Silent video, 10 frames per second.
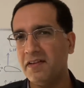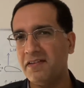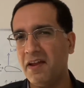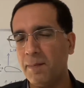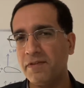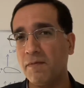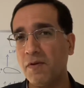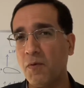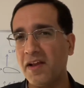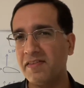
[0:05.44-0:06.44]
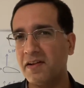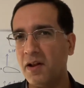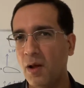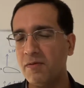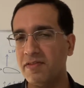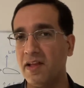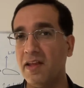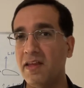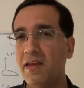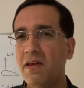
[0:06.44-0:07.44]
the tips of the wings closely,
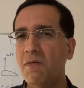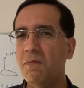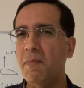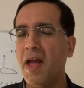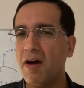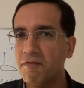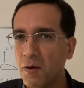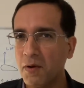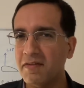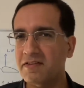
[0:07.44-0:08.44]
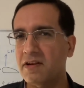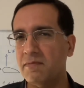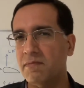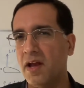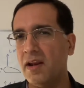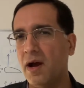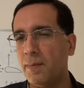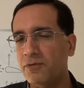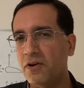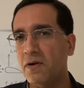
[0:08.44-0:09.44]
you may have noticed an
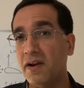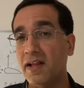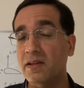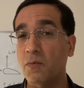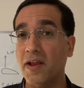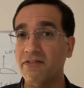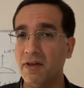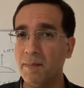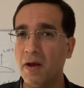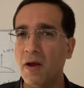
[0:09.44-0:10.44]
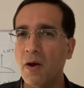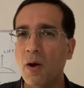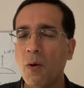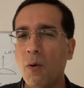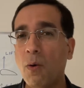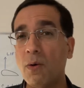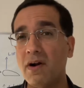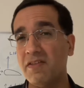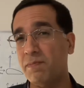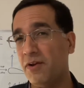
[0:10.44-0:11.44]
upturn in the wingtip or
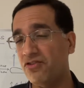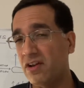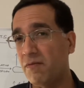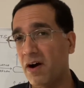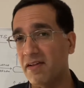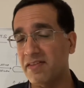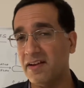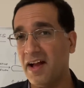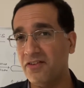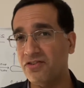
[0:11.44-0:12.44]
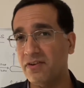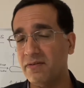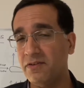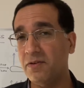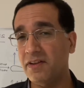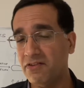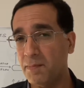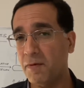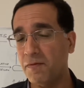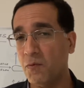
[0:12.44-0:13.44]
a special device attached to the tip
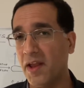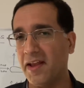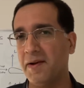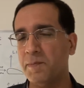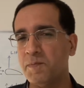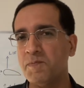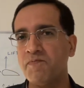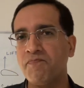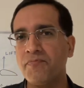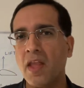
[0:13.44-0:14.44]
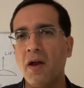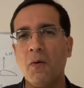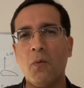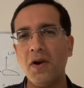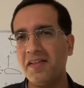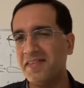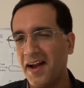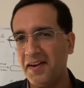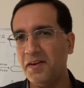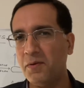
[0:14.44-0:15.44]
of the wing. What
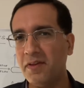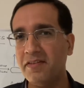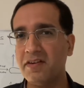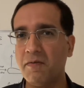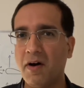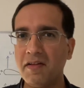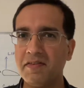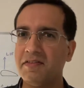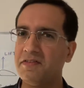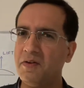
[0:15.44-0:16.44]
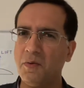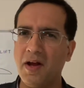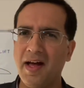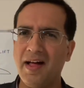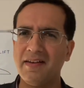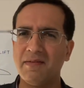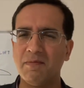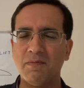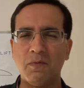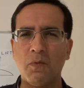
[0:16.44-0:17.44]
exactly do these devices do, and
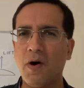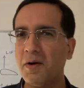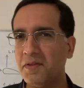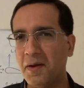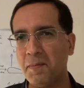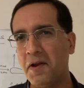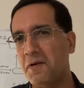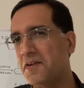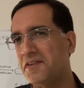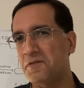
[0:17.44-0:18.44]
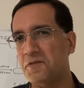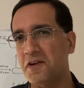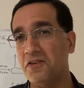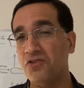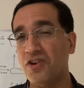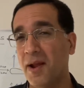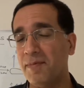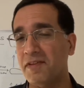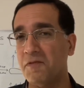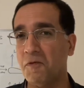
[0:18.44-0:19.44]
why do they appear in different
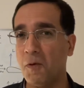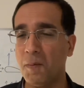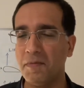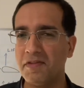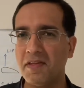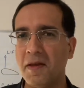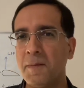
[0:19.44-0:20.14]
shapes and forms?